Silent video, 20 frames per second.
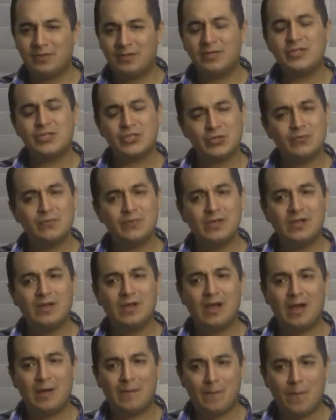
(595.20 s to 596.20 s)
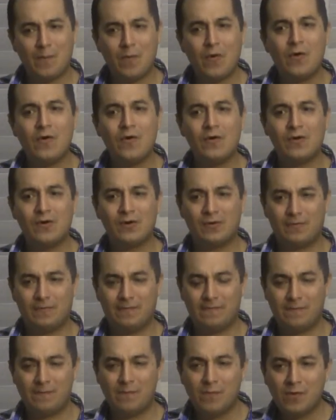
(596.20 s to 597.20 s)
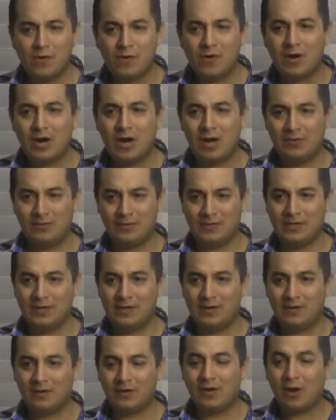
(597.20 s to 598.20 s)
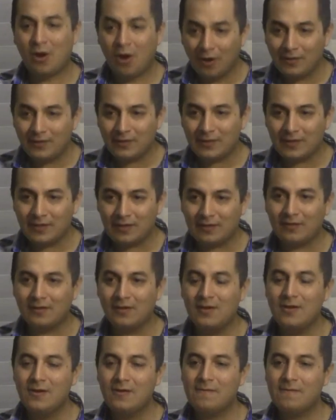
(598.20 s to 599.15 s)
there should be a more out there content